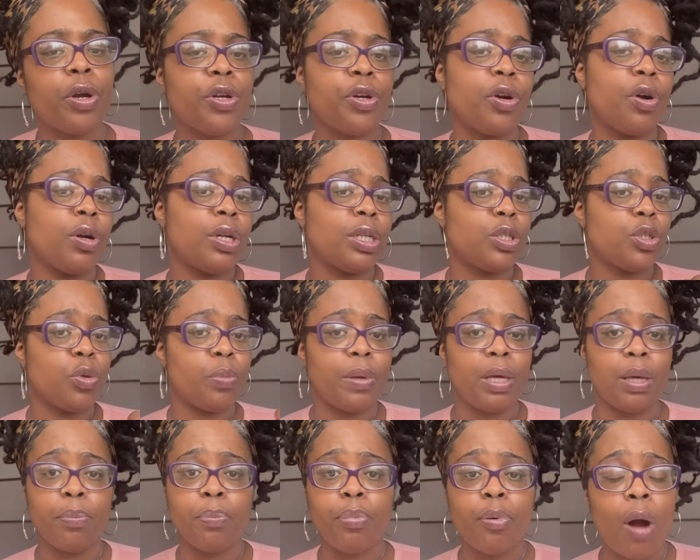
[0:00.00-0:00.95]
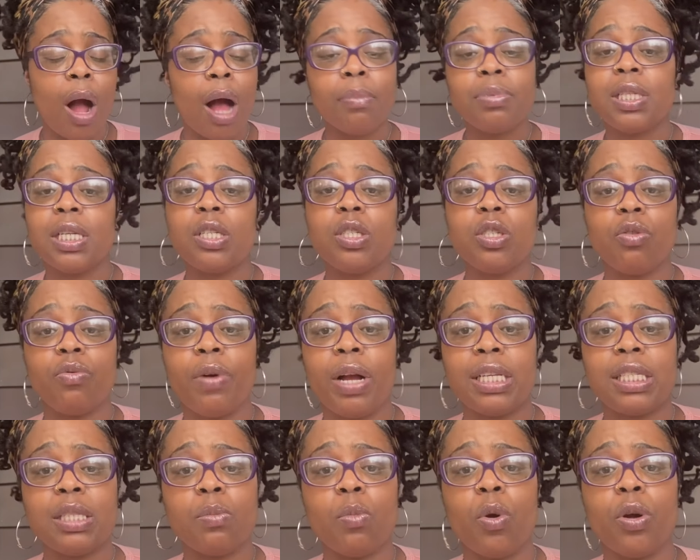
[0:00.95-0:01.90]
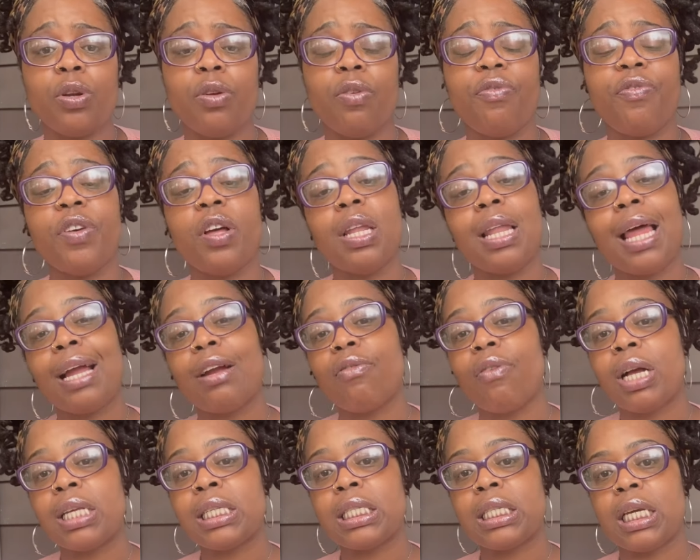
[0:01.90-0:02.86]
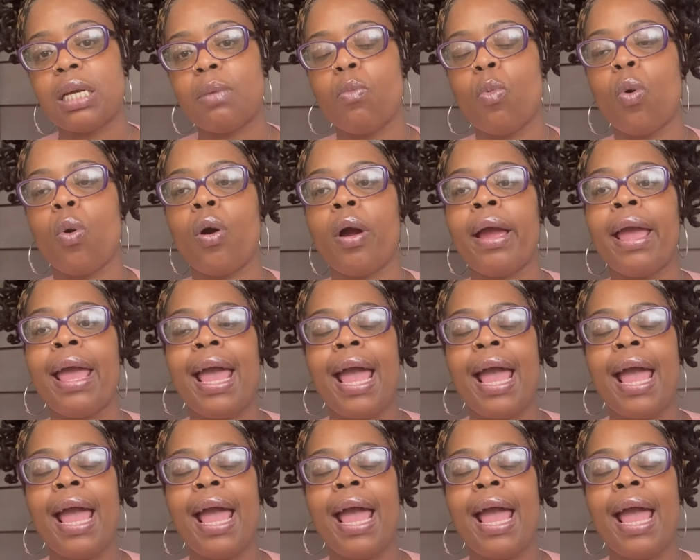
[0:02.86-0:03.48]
You're going to be prompted to rest more. You'll feel like resting more.